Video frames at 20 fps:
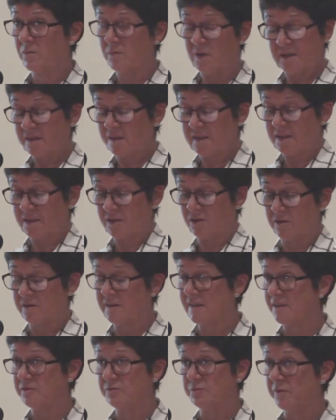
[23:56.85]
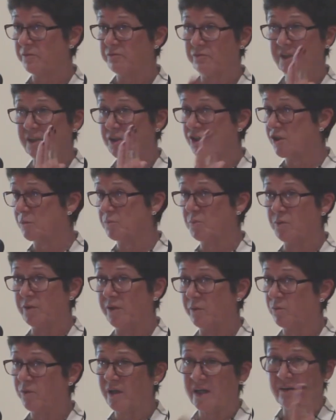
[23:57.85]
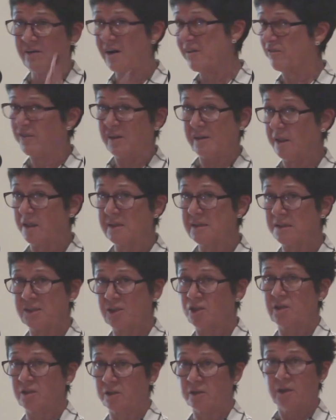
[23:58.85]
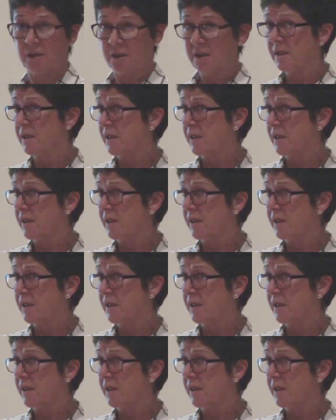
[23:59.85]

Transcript: It's not as if we've reached a point where everything's done.